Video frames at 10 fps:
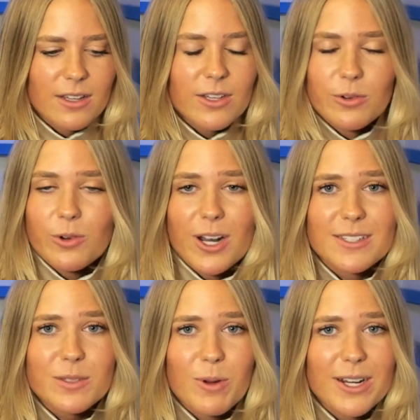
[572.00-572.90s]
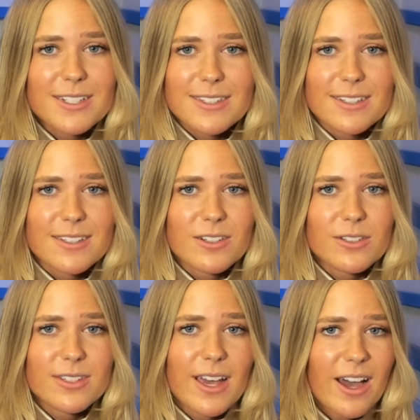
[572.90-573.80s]
you know crisis pregnancy
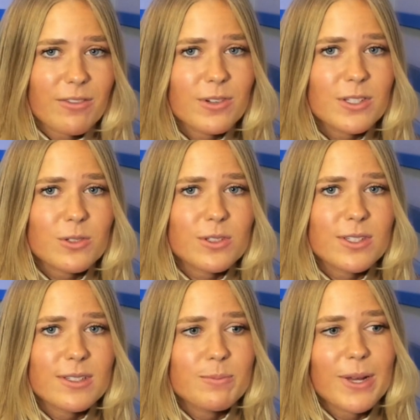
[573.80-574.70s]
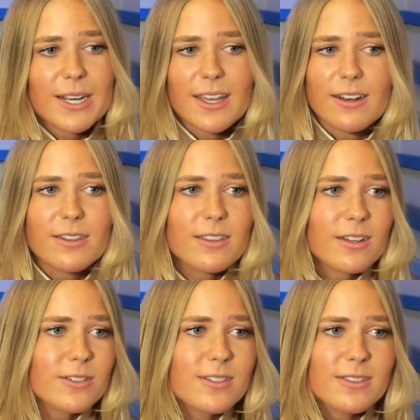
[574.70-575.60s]
centers have resources but again
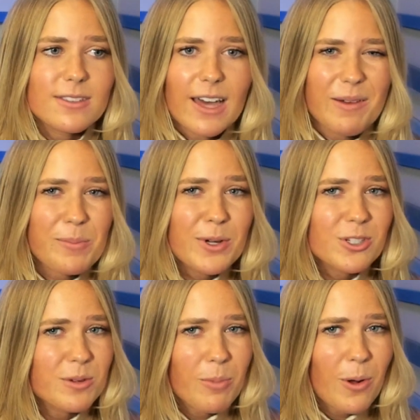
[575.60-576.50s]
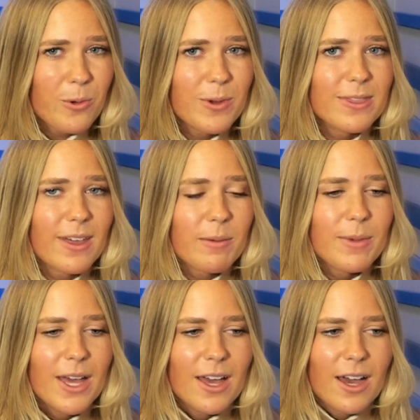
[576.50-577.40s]
there's that push and pull with
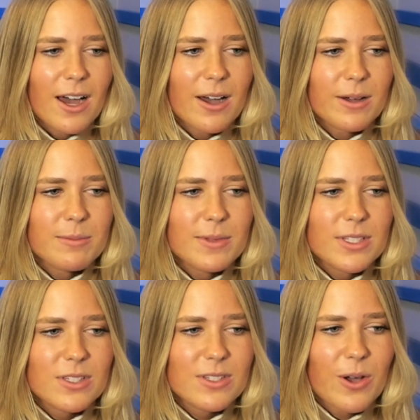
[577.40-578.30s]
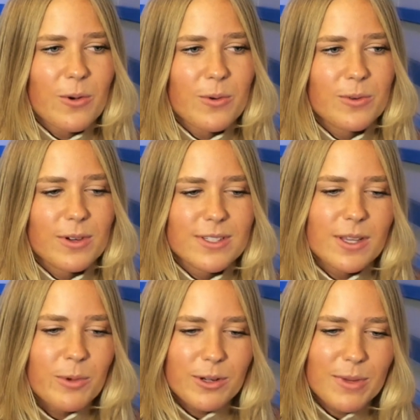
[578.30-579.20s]
them um, so
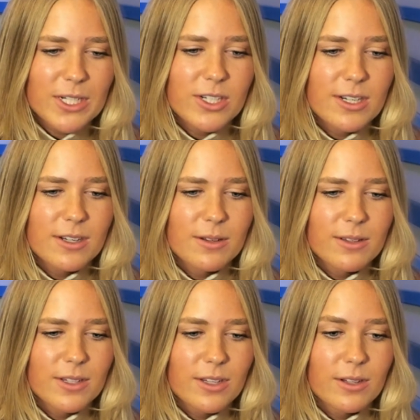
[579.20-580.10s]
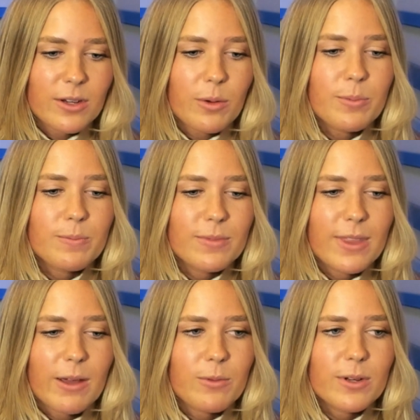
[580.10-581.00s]
someone mentioned you know
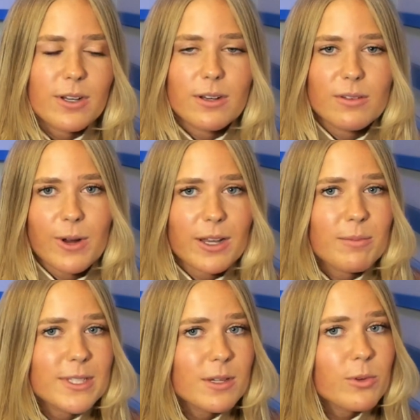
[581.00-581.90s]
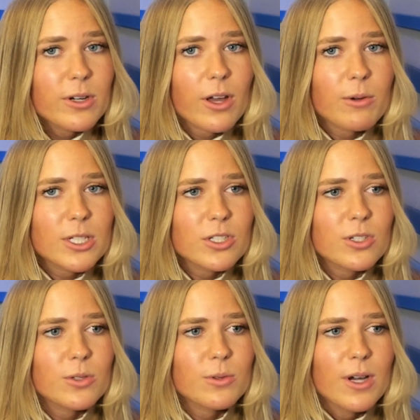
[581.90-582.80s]
they would recommend someone going
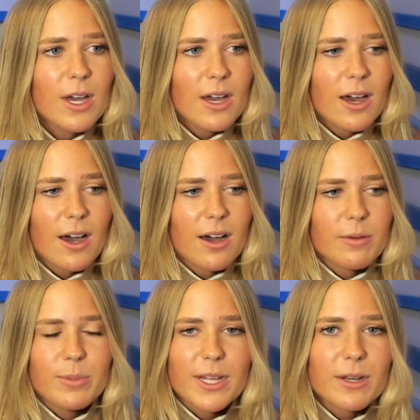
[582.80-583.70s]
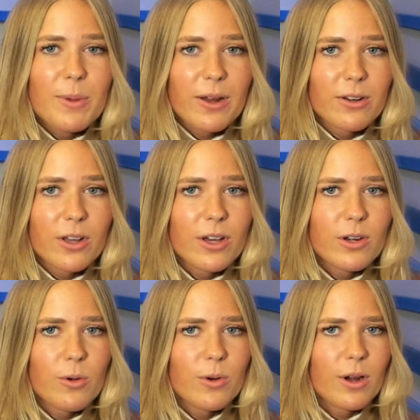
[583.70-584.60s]
to uh, Planned
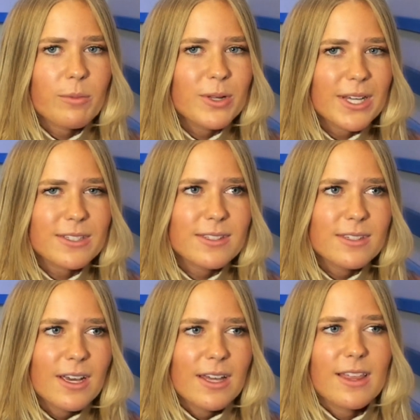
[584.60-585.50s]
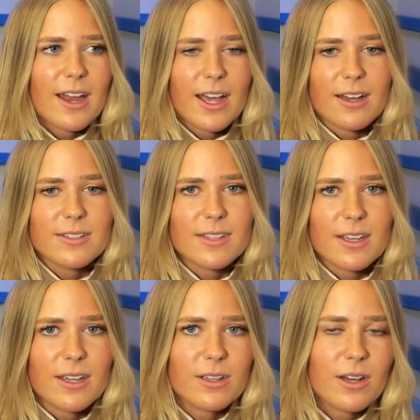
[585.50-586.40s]
Parenthood or a place that has
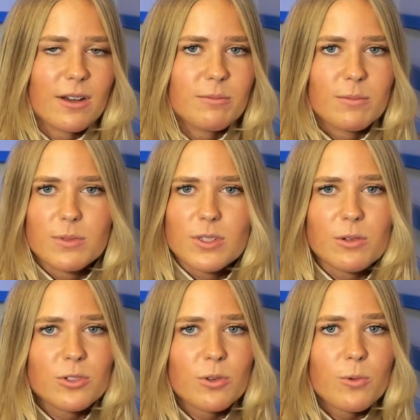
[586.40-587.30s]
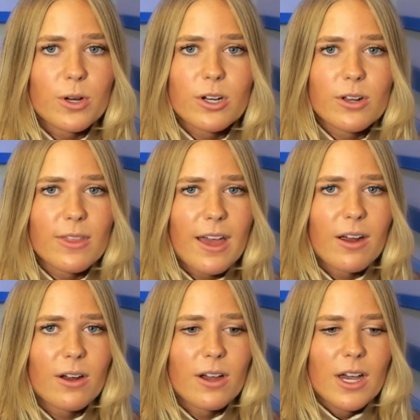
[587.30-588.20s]
a um, social worker
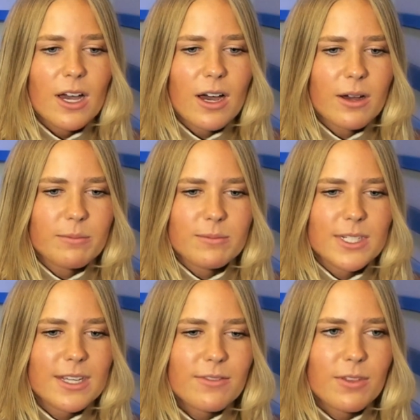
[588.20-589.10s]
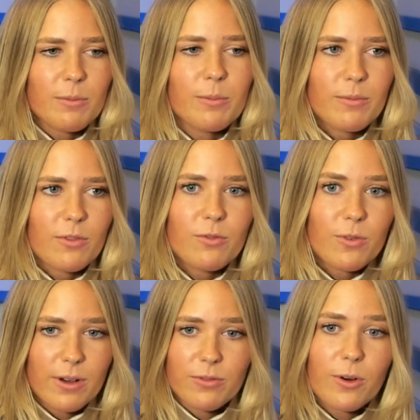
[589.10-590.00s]
there um, to give them
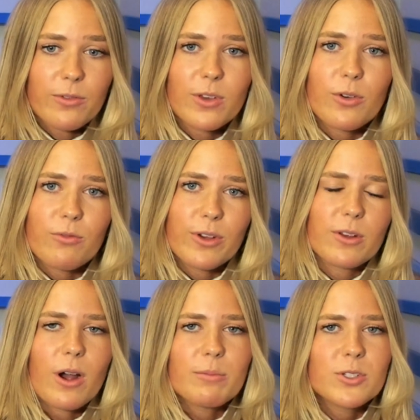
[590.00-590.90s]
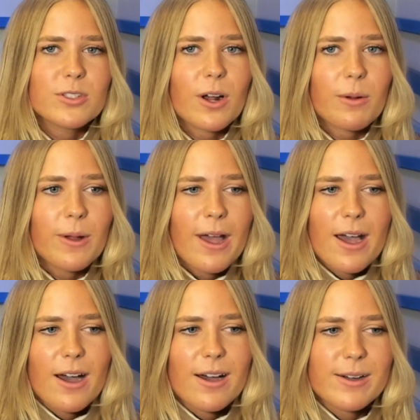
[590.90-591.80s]
a full view of what their options are.
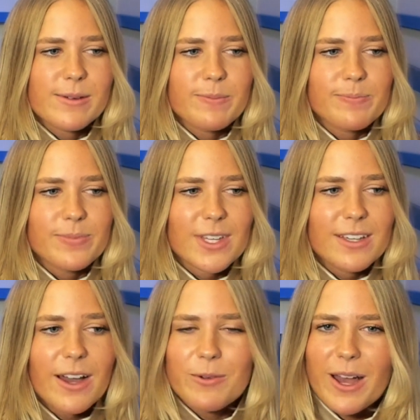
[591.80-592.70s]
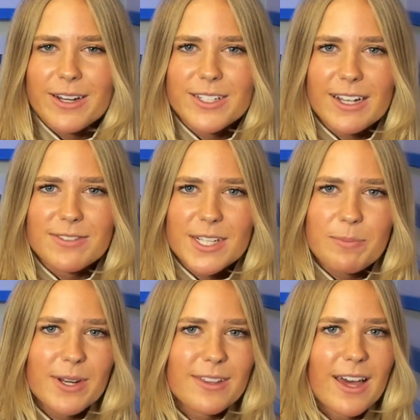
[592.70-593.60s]
Um, yeah, I, I, dive
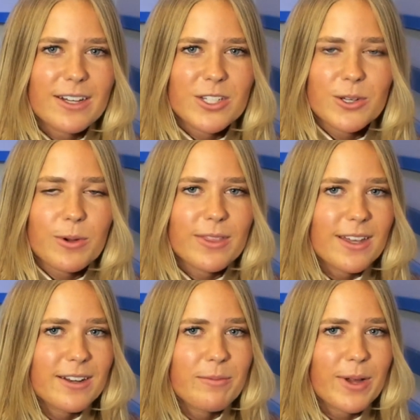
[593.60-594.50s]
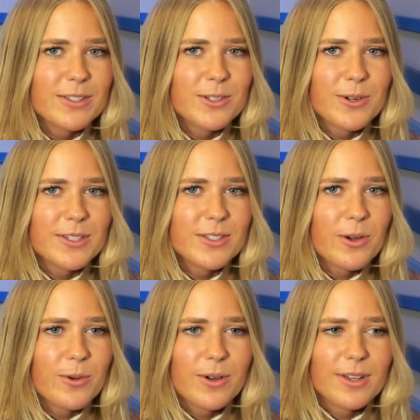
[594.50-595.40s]
deep into that too at the end of my story,
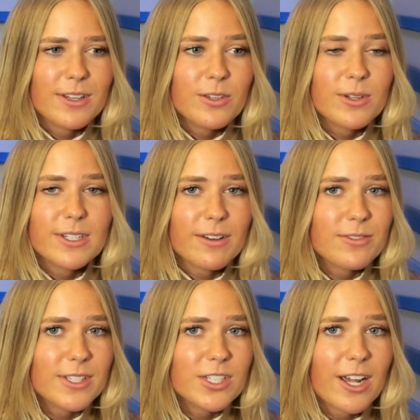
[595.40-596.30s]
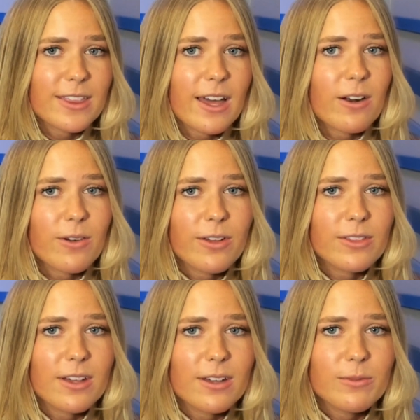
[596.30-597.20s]
so you can definitely check that out
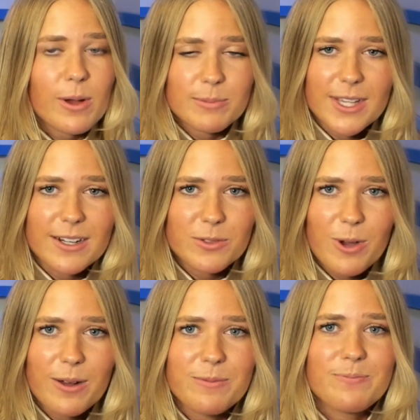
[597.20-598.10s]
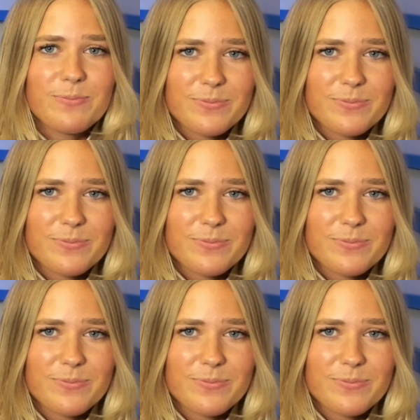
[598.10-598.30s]
on the website as well.